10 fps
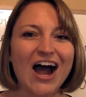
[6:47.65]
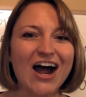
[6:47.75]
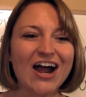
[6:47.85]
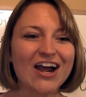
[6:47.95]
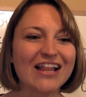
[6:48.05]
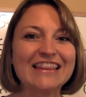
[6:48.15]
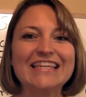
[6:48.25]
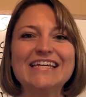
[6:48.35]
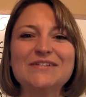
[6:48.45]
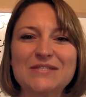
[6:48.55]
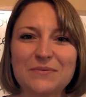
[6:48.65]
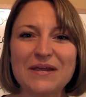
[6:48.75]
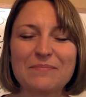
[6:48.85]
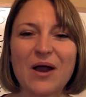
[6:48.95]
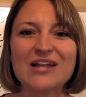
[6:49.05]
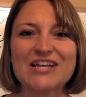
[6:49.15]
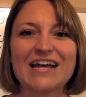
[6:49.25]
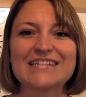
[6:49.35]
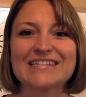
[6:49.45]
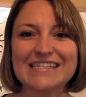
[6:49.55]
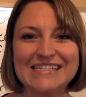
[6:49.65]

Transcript: our Legal Suite project.